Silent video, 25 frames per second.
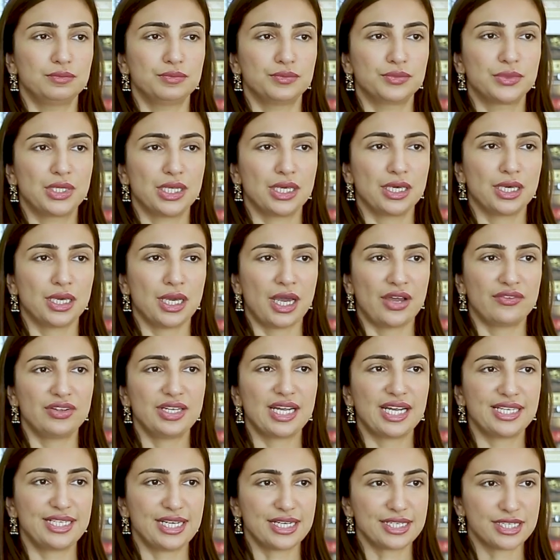They have an
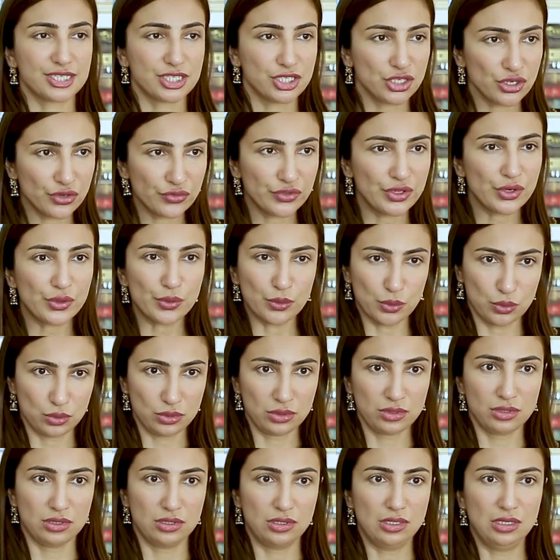identity of their
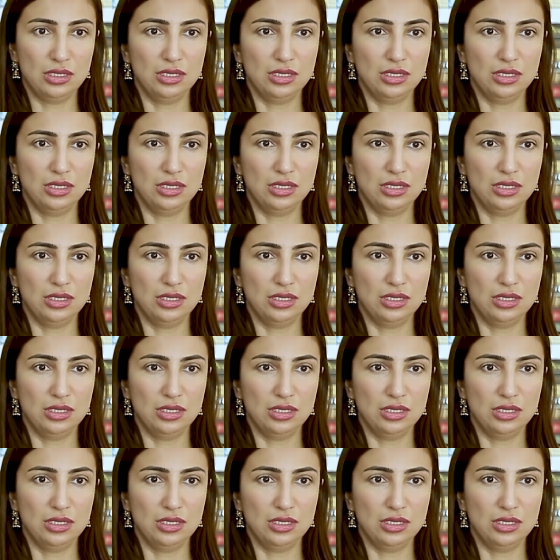own.